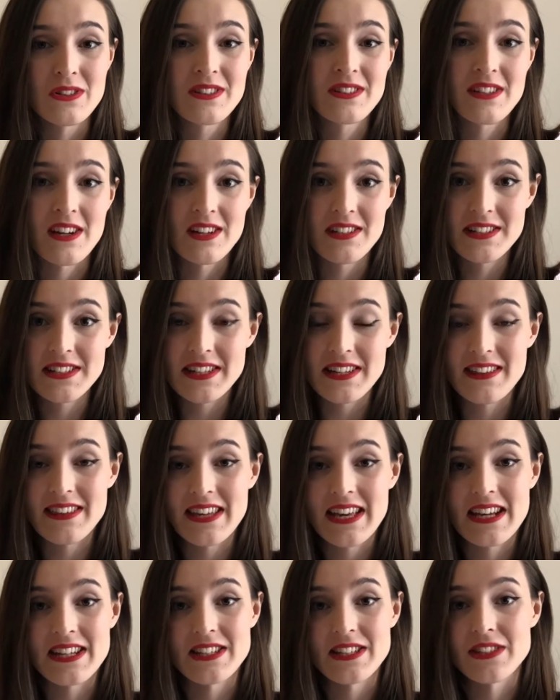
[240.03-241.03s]
starting at the
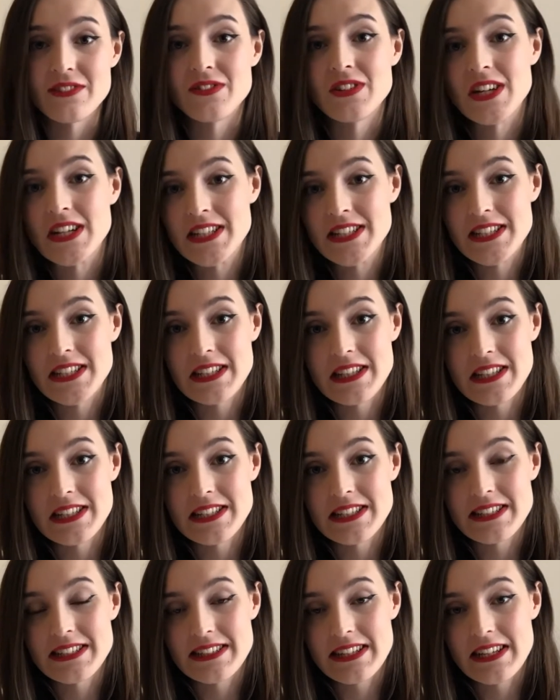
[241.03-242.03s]
end of
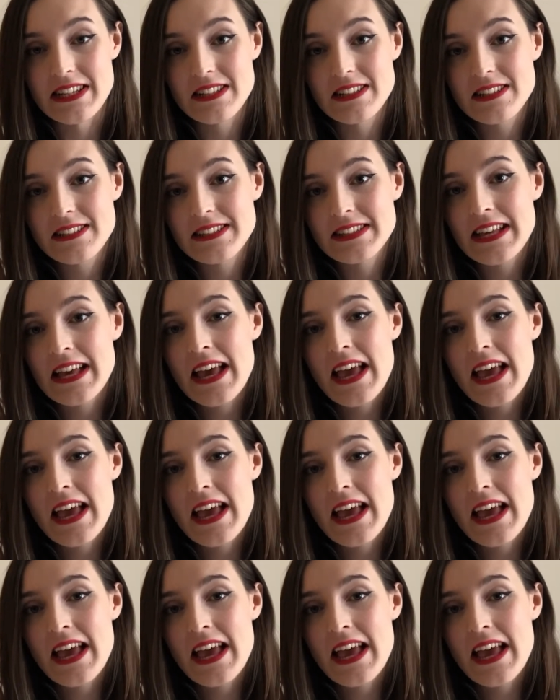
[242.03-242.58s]
1936.